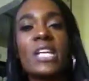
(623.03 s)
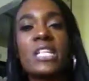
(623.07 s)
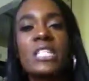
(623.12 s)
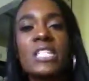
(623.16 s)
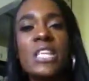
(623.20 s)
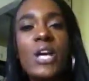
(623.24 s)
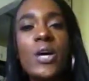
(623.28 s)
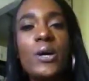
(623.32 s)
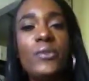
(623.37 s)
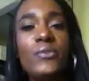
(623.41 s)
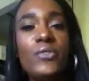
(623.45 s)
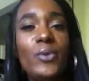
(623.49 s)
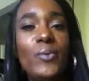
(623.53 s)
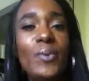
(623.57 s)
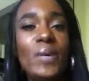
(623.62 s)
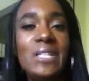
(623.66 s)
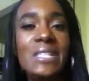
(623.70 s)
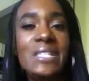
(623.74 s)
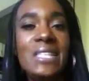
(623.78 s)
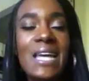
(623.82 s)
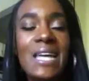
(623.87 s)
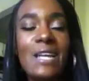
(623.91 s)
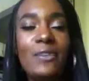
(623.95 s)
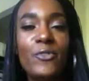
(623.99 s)
So if you want
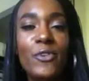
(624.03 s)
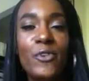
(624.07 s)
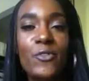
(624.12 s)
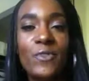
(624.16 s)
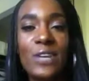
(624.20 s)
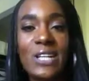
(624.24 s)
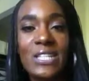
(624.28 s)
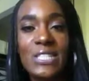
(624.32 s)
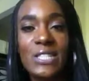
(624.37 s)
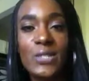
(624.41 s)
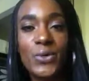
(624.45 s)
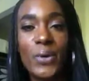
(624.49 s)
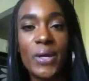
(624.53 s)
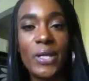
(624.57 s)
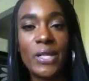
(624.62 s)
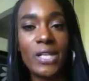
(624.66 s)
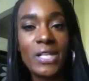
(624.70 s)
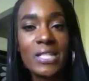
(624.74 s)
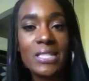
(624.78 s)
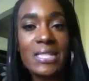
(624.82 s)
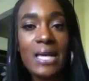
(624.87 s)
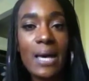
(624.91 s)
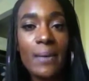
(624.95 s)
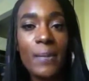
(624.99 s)
to sign up for Facetory,
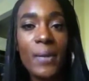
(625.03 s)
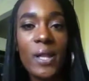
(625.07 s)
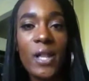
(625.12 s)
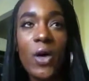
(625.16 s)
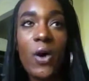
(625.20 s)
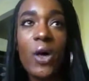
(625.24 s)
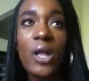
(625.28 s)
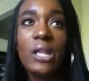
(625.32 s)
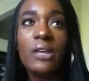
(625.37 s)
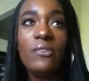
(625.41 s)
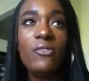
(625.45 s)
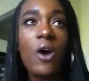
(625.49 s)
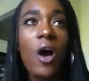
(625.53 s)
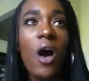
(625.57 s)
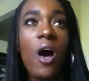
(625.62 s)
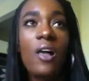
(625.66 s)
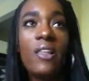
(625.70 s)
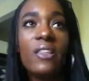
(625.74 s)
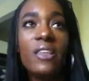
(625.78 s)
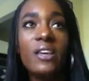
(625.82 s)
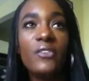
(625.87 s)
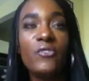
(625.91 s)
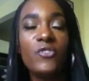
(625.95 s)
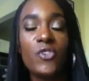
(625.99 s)
look down below. I'll leave
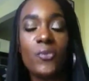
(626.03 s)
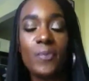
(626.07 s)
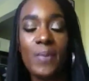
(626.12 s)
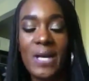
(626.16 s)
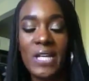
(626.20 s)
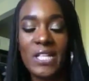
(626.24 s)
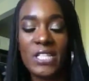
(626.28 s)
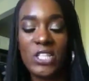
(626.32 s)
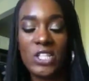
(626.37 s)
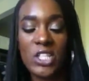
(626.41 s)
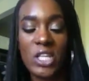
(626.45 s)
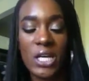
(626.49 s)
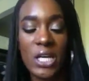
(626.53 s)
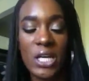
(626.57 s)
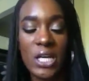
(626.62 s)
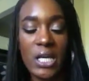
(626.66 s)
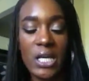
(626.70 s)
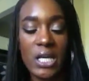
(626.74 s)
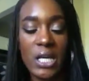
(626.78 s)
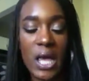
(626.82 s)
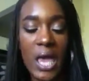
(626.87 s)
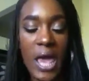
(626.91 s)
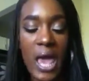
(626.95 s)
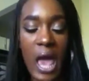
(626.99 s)
all the
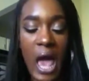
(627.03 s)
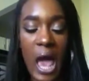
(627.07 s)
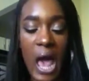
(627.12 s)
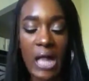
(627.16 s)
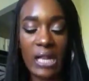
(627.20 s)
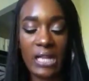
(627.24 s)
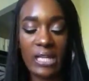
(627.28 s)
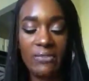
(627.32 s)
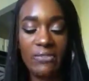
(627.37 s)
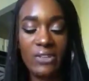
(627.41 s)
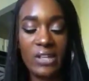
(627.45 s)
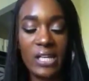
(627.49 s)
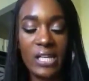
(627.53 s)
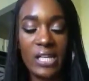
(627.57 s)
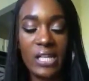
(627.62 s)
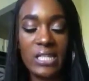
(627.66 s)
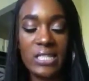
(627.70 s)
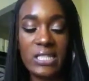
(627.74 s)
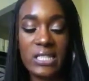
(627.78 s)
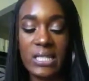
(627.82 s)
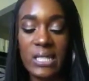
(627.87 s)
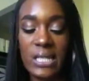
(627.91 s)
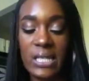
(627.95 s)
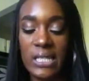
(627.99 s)
information. I'll leave the
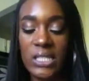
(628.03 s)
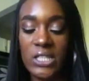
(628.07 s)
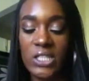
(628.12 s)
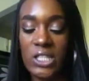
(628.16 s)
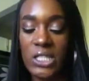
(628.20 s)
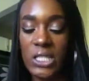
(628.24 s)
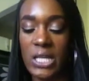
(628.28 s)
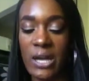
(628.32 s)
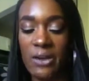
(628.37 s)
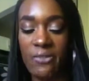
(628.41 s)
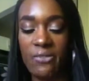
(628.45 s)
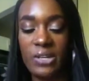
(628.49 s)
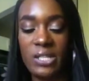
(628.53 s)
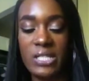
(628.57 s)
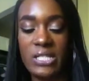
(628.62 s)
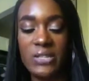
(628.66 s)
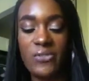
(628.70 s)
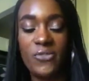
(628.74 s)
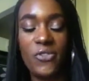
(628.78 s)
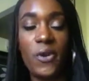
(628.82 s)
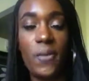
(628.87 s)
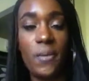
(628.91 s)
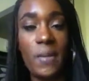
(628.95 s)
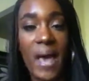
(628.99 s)
links to each and every
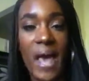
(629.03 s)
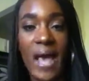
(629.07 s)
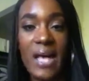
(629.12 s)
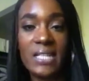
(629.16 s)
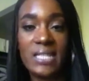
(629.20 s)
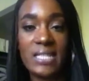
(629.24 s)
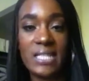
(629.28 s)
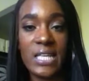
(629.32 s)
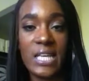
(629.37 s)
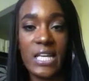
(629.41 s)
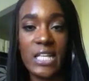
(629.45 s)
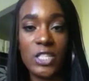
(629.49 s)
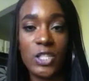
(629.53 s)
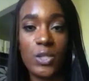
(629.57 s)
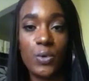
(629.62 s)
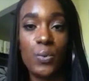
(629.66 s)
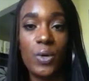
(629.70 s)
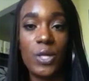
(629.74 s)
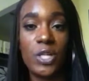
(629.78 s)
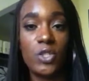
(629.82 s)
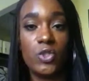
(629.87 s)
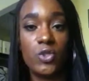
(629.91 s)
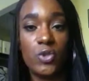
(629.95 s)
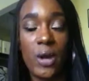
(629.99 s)
different mask in case you
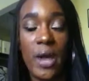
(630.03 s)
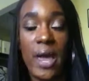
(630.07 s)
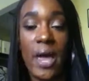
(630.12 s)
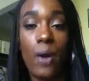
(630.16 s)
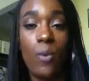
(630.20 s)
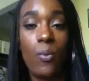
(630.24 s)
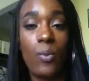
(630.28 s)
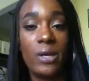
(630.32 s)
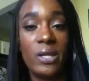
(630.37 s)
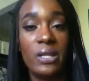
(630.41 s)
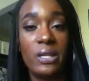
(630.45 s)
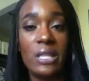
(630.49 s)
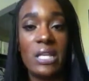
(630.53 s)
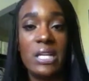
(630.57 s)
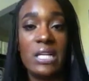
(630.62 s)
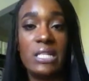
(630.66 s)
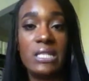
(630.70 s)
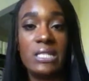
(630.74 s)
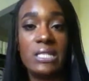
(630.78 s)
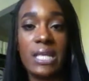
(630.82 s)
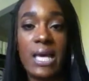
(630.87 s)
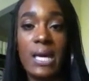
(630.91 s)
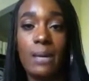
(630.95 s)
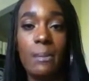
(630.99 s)
want to try out one of
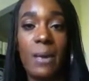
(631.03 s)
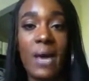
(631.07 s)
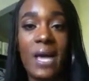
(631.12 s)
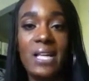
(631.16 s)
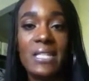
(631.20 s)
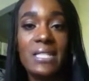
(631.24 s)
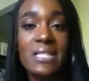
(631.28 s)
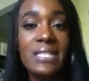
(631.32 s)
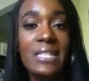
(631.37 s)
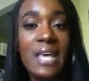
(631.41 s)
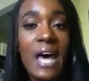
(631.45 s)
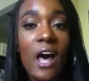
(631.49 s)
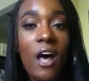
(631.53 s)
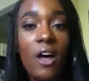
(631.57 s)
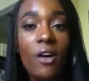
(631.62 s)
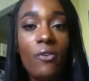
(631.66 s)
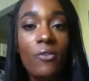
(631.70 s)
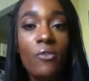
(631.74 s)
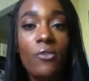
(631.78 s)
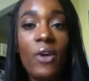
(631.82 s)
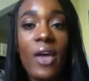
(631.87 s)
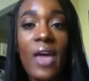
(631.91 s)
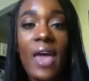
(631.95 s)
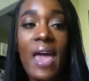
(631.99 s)
these like by
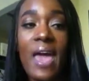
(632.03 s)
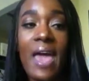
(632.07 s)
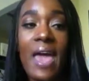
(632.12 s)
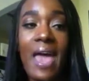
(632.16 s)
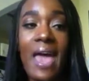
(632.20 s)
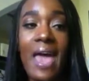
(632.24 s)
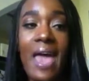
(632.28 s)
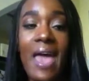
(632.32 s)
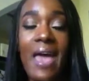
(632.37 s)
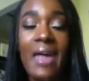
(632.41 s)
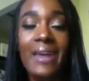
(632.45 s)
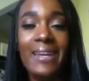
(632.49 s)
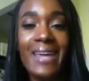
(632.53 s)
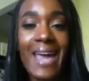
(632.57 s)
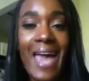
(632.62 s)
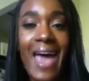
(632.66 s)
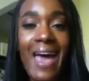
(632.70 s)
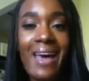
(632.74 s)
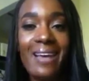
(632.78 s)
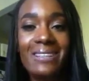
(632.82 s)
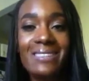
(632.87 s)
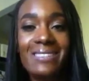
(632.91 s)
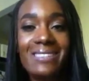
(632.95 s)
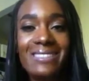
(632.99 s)
itself. And
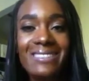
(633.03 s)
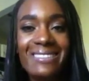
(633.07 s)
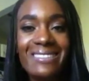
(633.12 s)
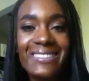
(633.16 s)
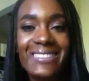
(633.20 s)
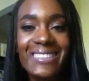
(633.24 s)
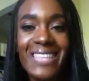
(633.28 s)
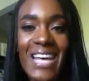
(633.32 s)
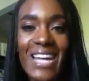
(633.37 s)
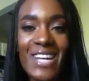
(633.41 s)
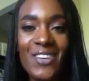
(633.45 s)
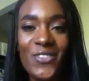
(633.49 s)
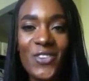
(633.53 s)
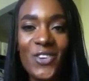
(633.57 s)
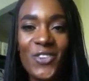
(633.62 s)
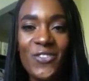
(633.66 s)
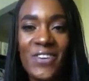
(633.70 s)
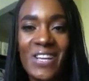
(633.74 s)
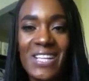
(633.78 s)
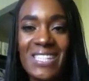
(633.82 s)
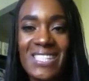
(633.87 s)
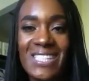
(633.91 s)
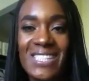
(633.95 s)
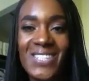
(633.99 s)
yeah, sign up for
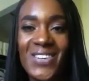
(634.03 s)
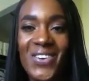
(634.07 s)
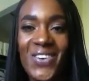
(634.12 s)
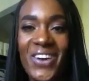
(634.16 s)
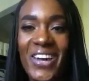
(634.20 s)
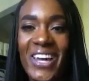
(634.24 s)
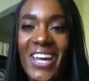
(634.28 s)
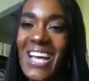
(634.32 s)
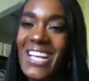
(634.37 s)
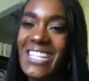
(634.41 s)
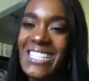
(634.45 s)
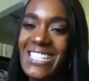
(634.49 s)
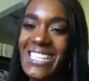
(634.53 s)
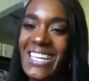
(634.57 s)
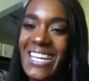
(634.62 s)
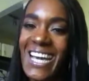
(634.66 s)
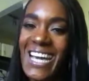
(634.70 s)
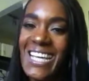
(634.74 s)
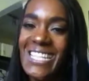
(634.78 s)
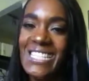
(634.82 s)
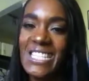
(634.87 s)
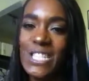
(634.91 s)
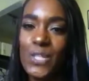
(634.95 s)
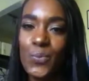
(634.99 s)
Facetory. I'll see you
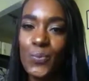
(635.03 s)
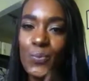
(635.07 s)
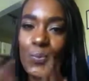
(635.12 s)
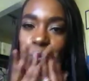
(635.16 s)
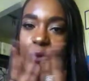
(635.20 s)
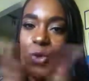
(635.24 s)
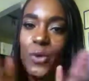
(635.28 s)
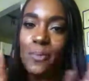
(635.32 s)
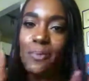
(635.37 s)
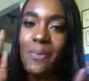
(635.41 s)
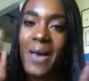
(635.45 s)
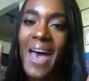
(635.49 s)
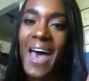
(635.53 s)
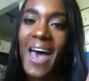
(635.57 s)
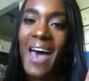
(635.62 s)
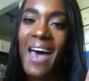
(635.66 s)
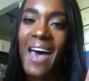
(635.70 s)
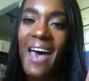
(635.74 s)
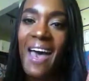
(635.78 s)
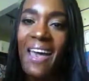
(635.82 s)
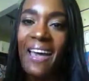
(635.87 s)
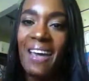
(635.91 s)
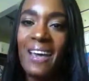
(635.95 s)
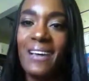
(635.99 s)
guys soon.
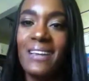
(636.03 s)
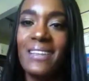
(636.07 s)
Bye.